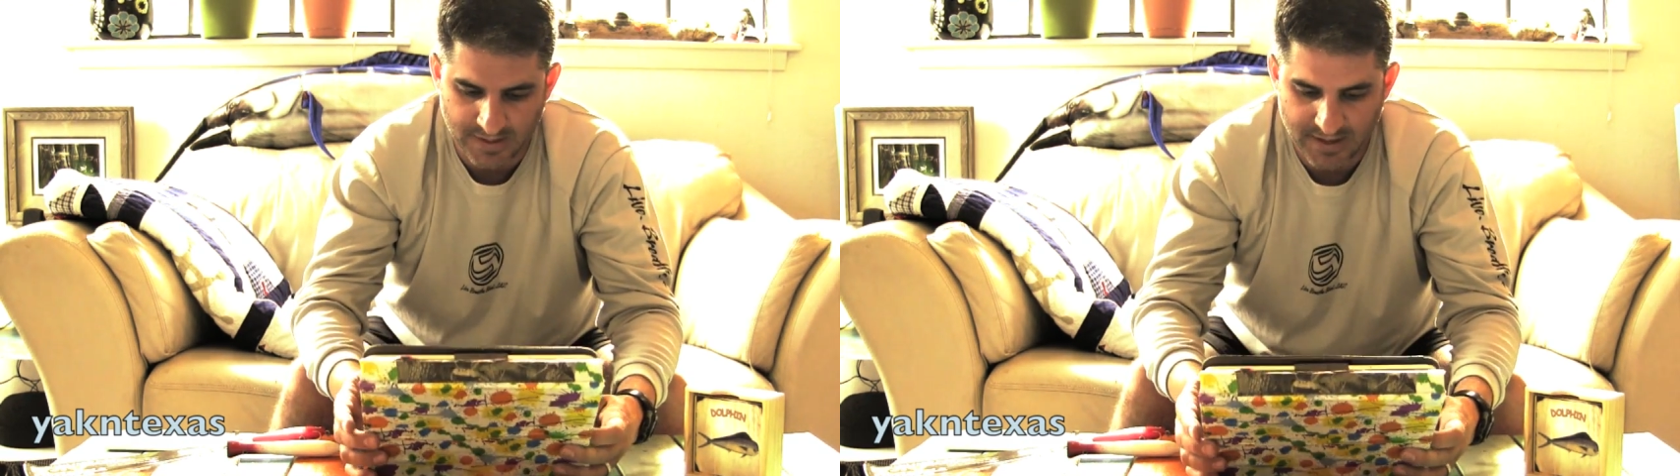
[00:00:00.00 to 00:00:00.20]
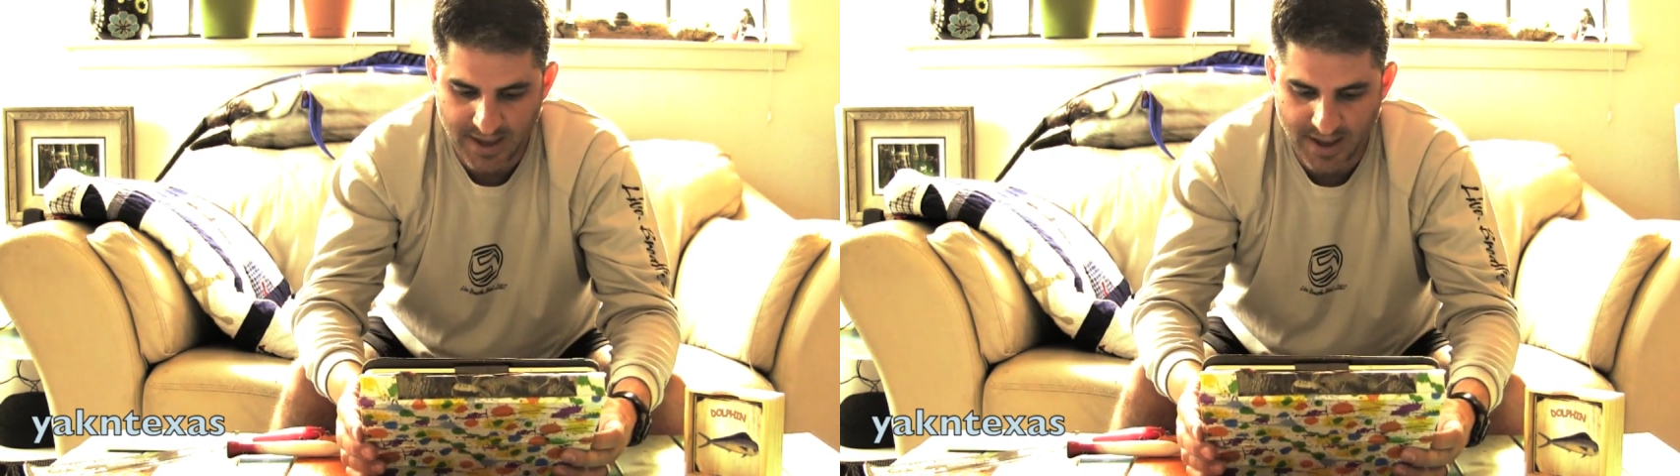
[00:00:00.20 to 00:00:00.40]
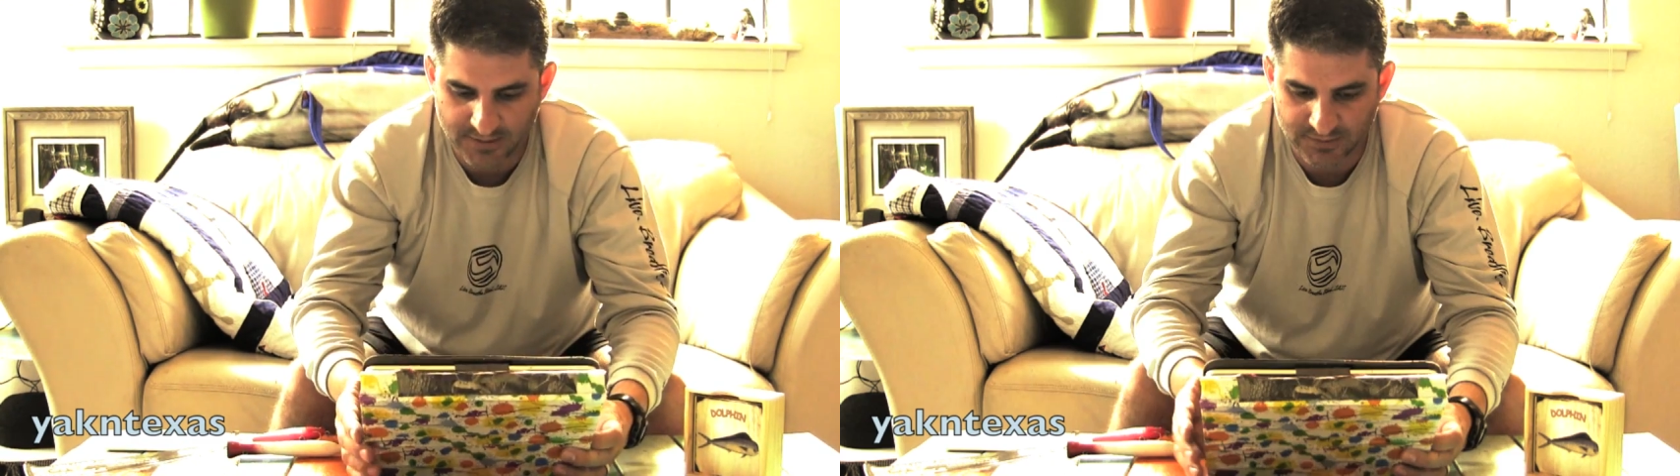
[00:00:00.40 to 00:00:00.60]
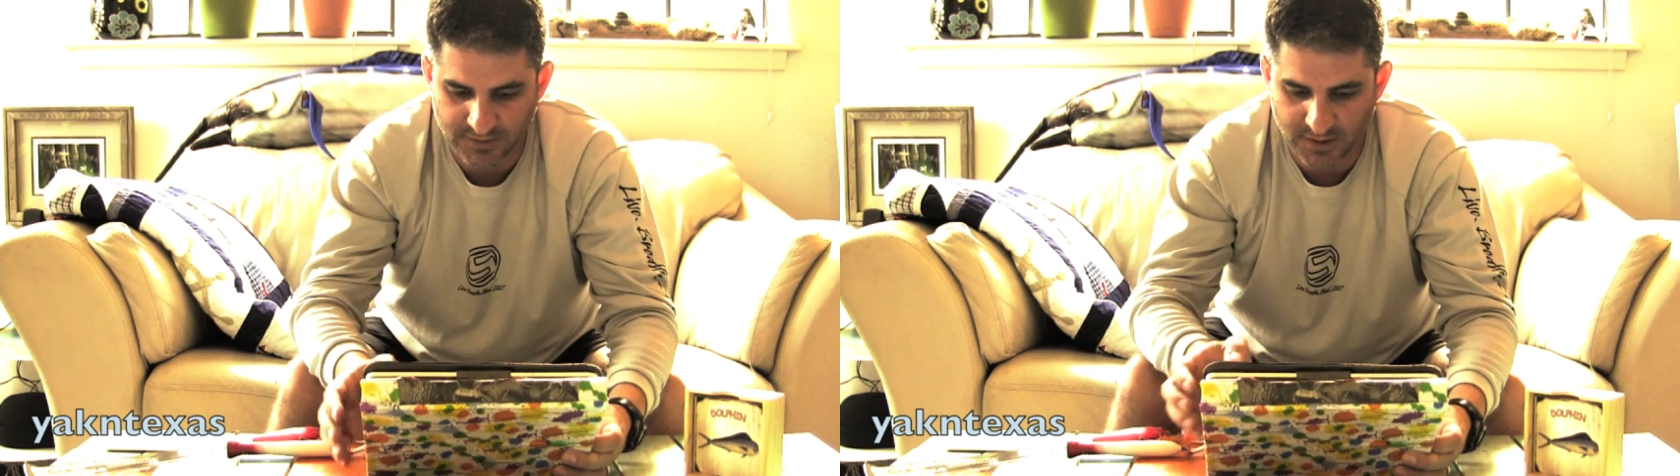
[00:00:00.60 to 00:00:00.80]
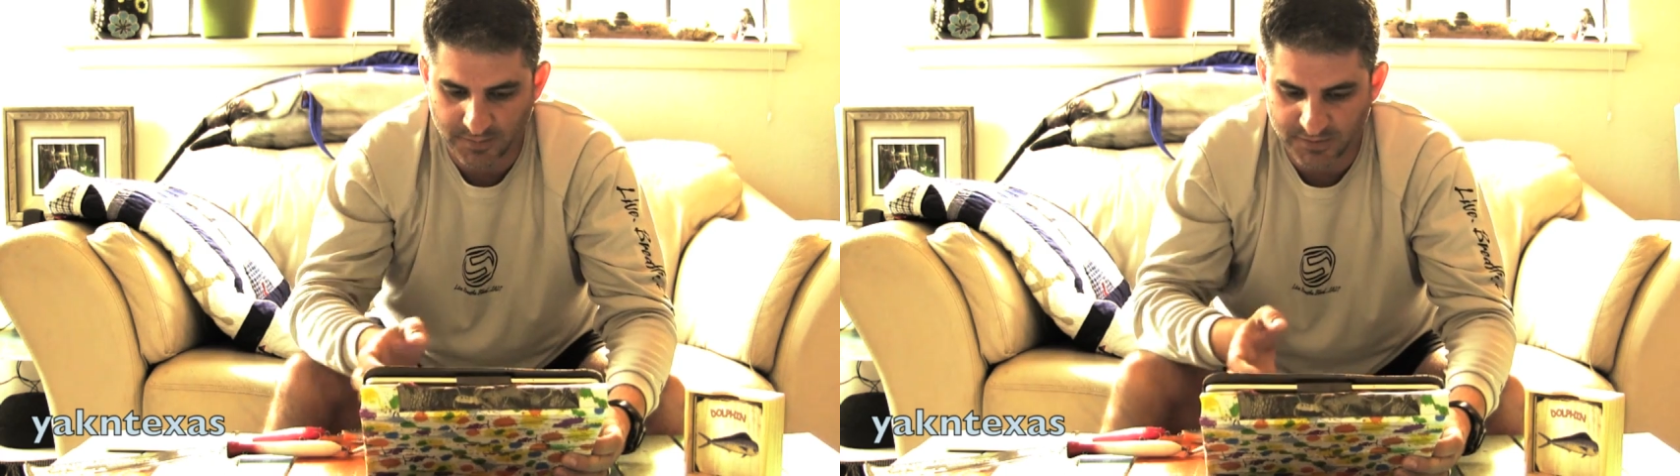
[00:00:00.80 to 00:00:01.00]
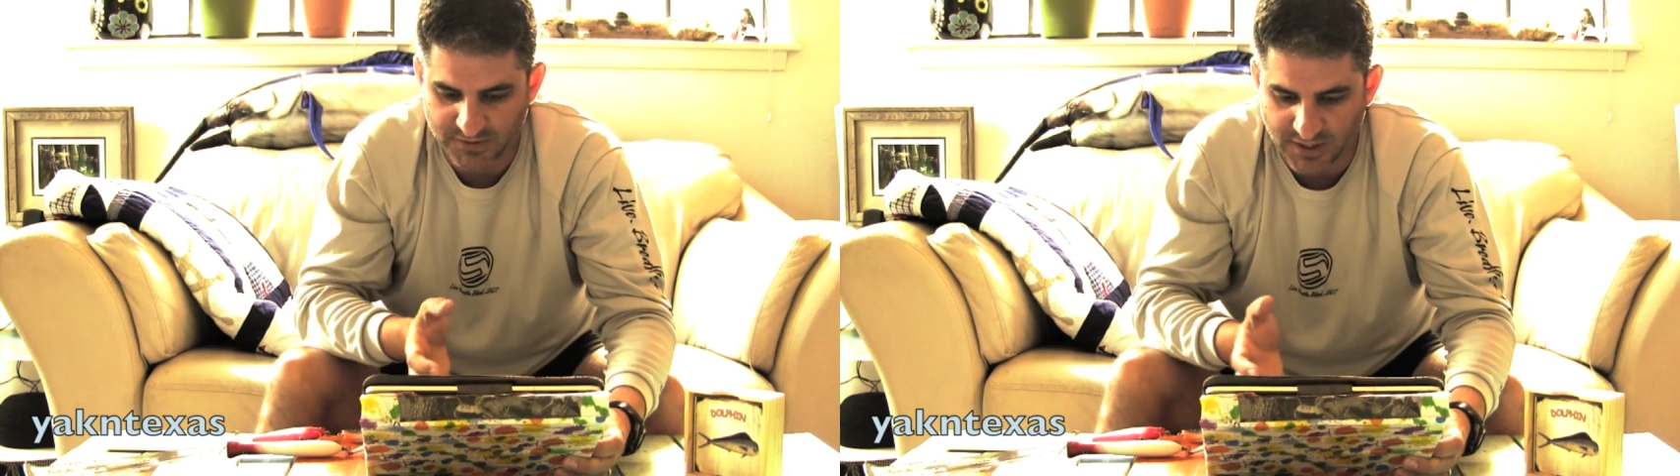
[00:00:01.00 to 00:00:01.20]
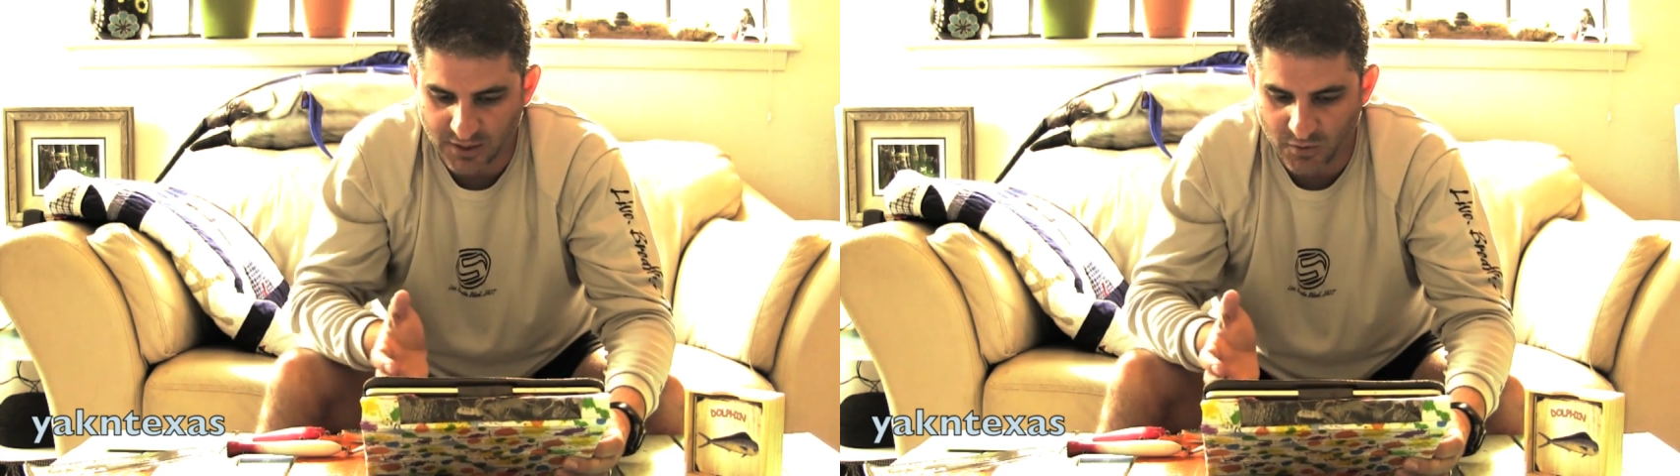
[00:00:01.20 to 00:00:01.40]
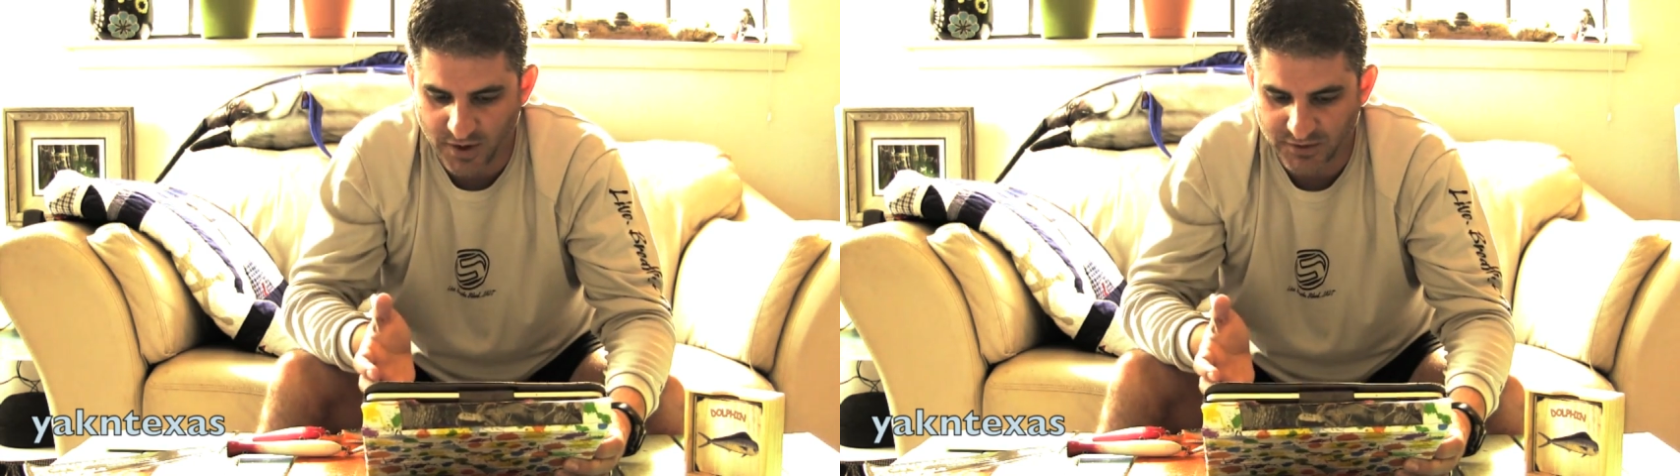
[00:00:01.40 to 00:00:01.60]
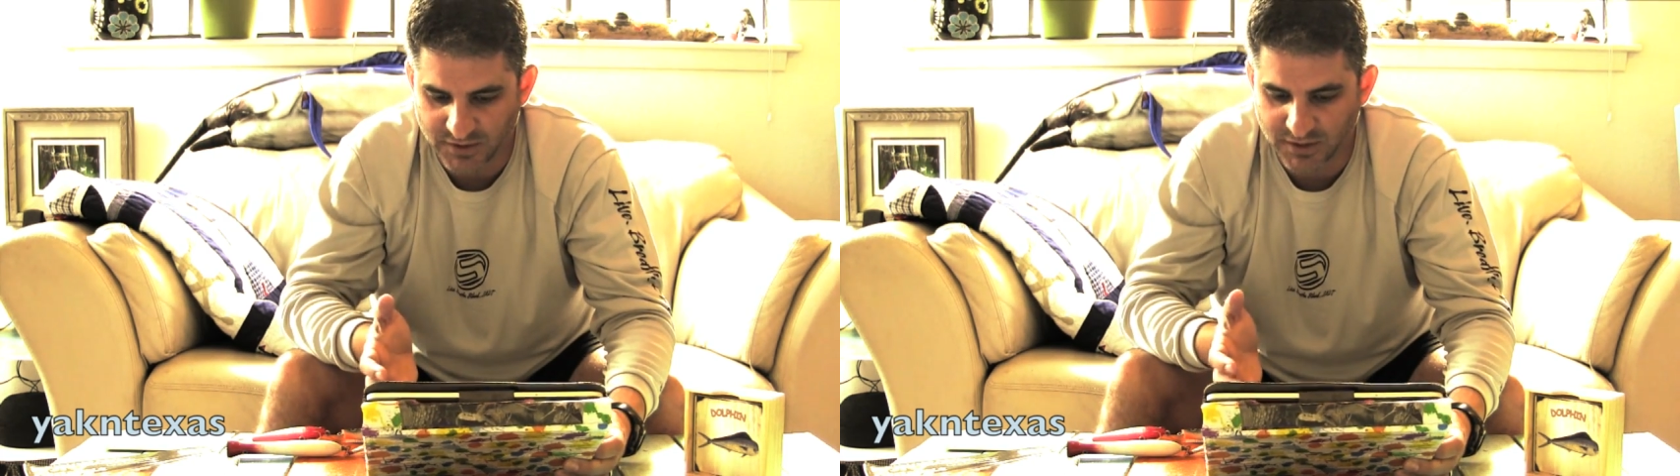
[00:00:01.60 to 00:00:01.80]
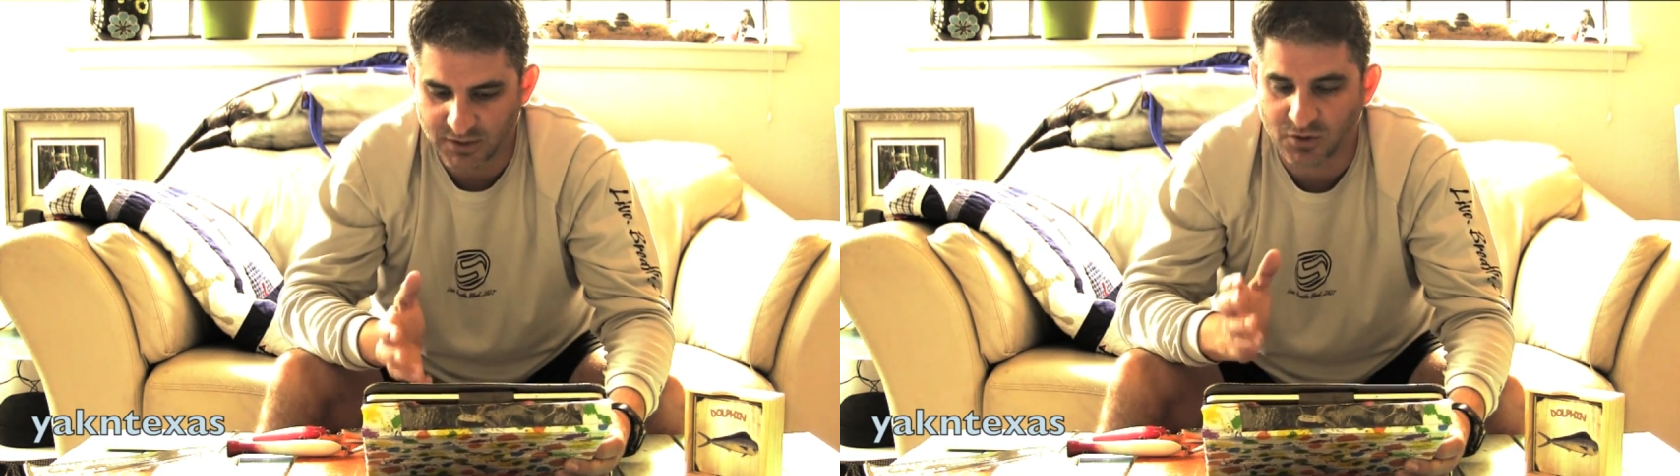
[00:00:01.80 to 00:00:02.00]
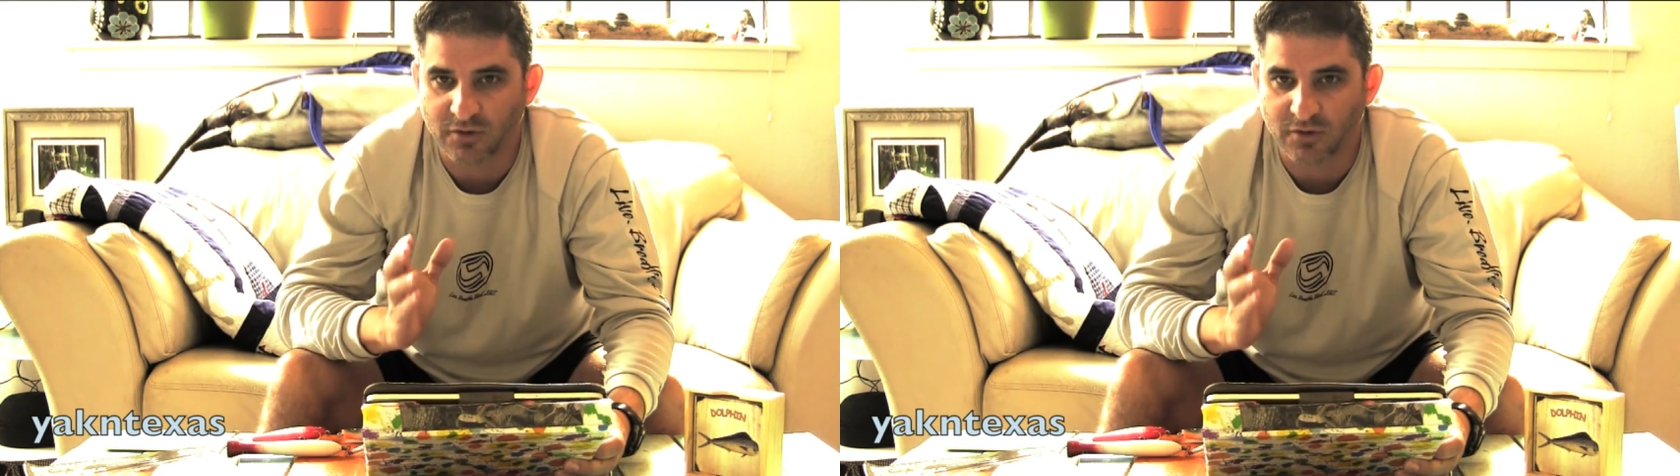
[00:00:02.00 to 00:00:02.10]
He asked, the second question is